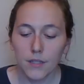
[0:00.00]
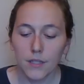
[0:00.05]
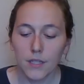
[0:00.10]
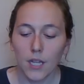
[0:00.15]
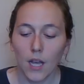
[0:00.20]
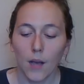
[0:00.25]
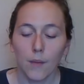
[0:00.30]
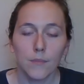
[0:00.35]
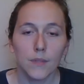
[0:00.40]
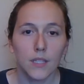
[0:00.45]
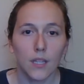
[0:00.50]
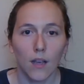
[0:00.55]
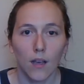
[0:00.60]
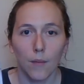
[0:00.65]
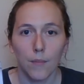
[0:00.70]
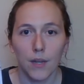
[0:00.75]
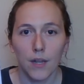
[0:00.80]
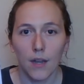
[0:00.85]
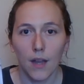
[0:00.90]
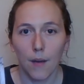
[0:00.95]
Tum
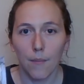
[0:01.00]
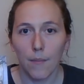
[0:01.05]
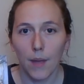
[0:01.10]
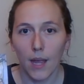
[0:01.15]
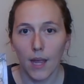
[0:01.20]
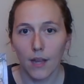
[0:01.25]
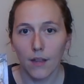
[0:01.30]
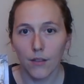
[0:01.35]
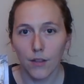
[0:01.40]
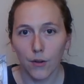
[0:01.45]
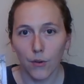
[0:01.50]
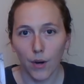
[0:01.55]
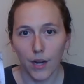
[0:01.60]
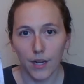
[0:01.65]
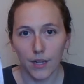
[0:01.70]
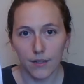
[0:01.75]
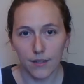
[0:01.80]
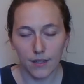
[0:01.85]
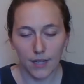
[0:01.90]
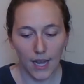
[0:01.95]
Tum and Nutmeg, The
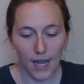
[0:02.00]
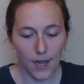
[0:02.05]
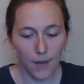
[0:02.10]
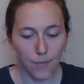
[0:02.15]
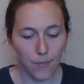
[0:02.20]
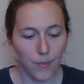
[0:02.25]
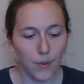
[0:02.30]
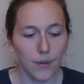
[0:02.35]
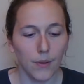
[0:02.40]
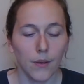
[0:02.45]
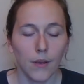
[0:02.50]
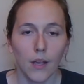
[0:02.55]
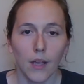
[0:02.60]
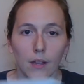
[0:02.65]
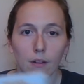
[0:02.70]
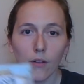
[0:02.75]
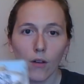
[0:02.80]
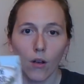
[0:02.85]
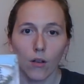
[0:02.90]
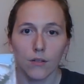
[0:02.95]
Great Escape,
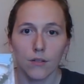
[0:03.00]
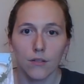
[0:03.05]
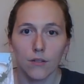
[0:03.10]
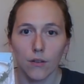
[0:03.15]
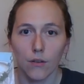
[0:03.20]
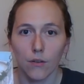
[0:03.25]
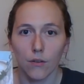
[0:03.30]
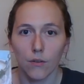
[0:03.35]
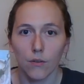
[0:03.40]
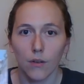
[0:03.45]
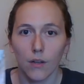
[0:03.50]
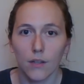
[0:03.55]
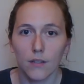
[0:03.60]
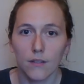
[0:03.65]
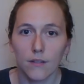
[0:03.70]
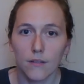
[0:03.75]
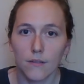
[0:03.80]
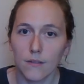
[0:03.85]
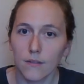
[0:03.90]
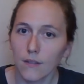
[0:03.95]
and also
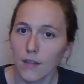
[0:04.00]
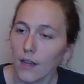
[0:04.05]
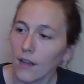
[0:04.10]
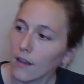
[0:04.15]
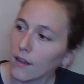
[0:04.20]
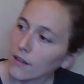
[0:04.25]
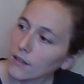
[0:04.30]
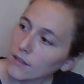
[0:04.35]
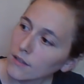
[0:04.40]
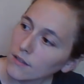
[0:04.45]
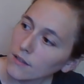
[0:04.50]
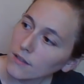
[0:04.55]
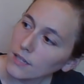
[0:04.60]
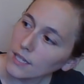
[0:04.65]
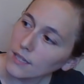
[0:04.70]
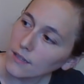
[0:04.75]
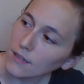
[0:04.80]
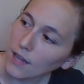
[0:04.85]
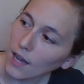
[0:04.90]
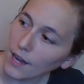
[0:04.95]

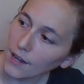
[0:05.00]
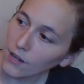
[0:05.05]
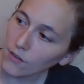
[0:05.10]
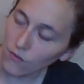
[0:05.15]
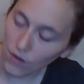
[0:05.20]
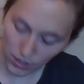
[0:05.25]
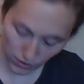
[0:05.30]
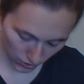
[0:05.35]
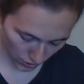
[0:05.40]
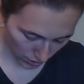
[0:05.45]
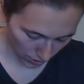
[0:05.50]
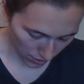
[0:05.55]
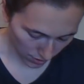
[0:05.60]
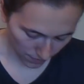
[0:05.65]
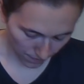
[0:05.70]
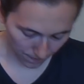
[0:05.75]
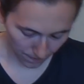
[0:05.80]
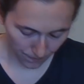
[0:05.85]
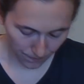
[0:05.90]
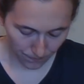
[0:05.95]
Seaside
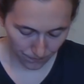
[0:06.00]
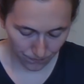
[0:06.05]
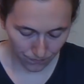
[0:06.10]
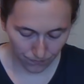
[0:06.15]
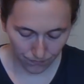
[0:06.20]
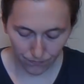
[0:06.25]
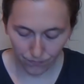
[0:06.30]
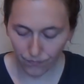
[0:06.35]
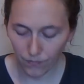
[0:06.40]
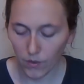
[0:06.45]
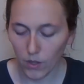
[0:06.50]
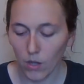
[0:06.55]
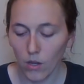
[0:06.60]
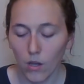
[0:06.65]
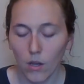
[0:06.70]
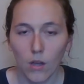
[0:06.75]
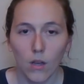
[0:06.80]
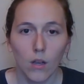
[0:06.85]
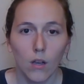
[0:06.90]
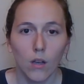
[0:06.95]
Adventure,
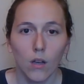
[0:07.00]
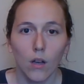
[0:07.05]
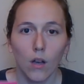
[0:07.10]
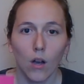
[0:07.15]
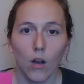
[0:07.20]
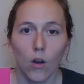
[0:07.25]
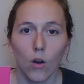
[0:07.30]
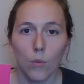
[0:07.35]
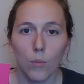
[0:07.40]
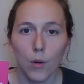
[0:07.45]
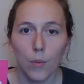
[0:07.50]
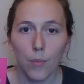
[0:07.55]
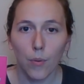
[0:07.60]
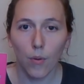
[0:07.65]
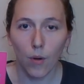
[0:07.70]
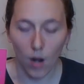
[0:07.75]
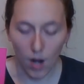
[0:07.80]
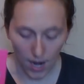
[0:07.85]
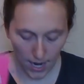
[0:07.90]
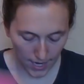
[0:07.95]
Homer
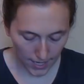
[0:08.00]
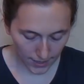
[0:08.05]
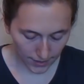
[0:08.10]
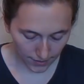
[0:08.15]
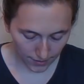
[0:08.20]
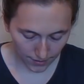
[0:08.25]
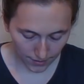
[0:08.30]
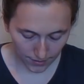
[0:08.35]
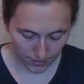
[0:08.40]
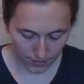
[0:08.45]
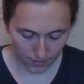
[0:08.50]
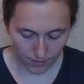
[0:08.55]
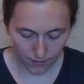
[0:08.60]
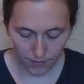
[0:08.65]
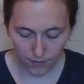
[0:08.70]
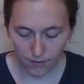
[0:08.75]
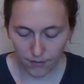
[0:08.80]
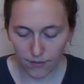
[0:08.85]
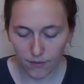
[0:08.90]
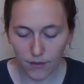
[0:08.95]
Price,
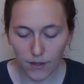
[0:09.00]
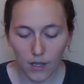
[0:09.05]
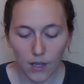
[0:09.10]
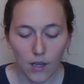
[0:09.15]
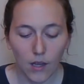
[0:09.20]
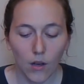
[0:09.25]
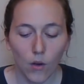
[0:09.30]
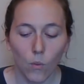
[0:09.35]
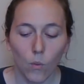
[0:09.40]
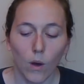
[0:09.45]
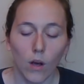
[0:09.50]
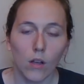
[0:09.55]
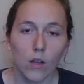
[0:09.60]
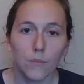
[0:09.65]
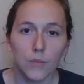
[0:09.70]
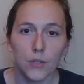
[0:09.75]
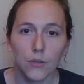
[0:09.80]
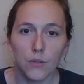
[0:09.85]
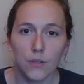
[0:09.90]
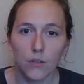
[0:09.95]

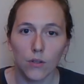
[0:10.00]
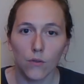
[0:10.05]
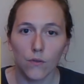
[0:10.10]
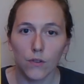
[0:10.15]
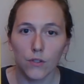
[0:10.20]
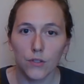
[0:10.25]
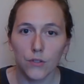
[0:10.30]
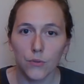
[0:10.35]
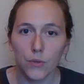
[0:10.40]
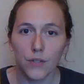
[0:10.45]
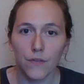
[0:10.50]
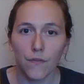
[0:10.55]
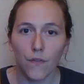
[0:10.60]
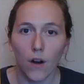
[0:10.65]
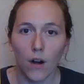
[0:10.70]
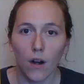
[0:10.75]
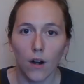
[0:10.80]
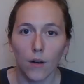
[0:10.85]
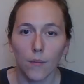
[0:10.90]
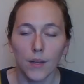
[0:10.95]
Welcome to Silver Street
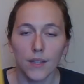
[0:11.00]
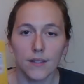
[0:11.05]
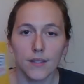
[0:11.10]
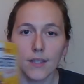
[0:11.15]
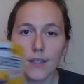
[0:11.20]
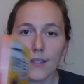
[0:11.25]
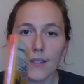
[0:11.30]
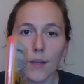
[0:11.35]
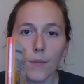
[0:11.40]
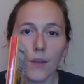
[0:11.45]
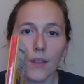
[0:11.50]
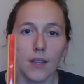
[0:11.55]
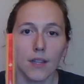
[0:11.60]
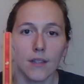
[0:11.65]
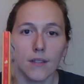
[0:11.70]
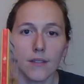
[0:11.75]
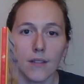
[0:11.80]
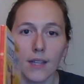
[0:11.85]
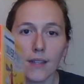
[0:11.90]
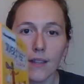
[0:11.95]
Farm. And see, some of
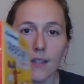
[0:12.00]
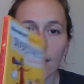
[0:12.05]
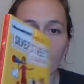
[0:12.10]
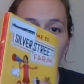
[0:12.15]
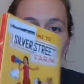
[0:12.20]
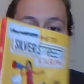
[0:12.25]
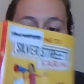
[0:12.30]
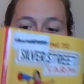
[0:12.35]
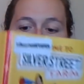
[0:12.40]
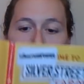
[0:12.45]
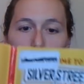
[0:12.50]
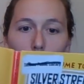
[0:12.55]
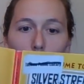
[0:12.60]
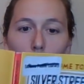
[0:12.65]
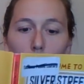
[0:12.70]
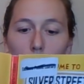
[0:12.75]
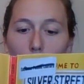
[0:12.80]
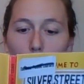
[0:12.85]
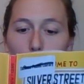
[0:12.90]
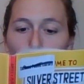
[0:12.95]
these, like this is
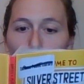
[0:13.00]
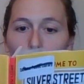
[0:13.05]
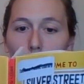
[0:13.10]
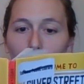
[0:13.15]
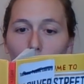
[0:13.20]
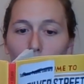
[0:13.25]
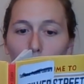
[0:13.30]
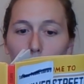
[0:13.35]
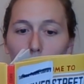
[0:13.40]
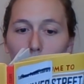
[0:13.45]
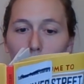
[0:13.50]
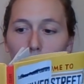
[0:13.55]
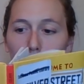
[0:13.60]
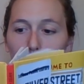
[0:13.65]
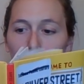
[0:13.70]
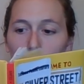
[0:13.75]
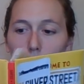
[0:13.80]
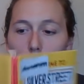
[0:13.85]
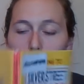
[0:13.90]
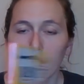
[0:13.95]
a library copy,
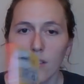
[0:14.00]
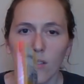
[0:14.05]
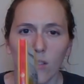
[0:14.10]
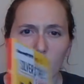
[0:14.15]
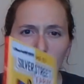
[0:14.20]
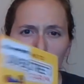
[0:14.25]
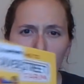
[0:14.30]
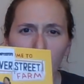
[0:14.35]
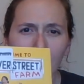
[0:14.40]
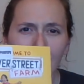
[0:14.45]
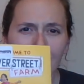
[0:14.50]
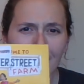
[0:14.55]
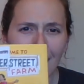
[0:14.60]
so it's a really